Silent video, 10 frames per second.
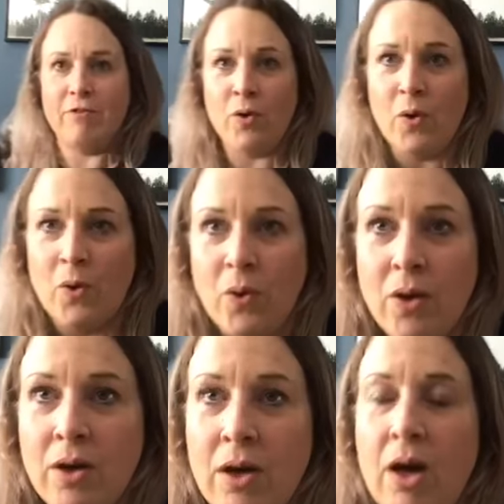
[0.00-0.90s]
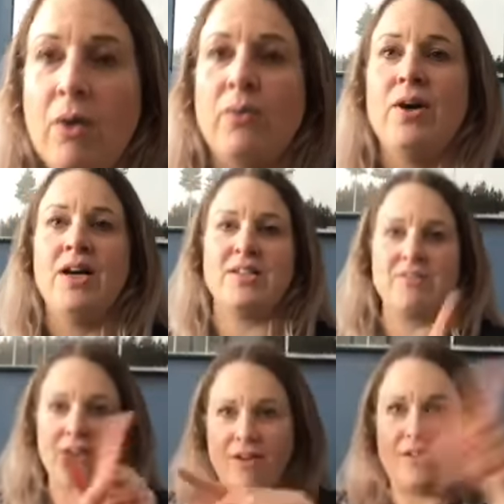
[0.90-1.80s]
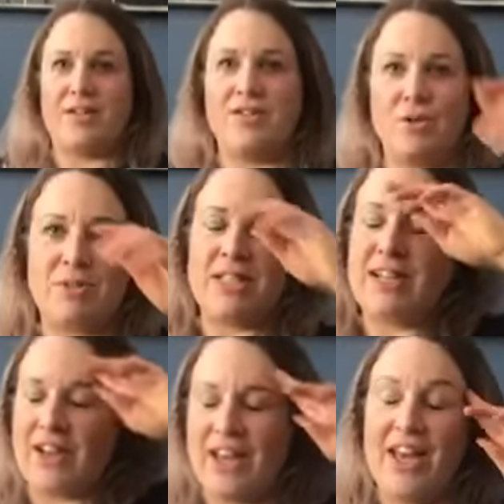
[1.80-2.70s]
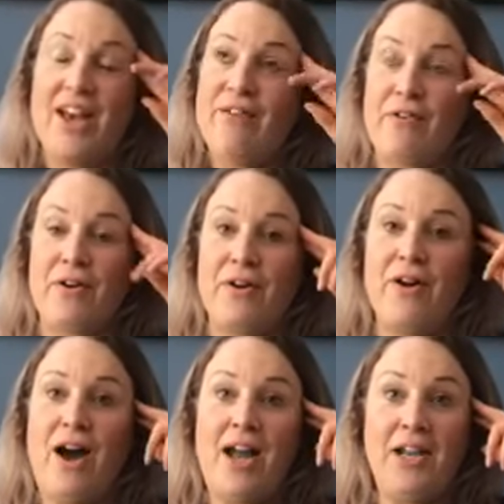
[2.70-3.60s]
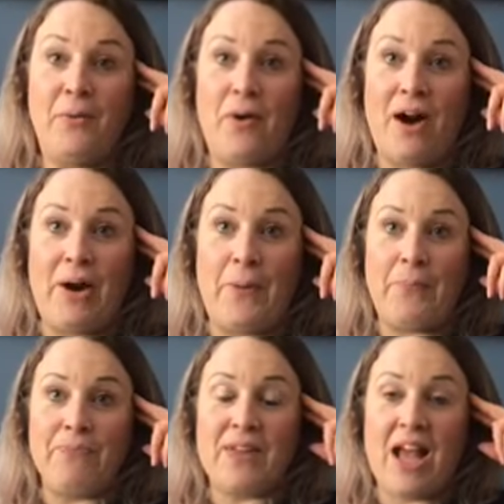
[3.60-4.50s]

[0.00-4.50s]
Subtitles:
for, oh, I don't know, because I stopped it, didn't I, for a little while.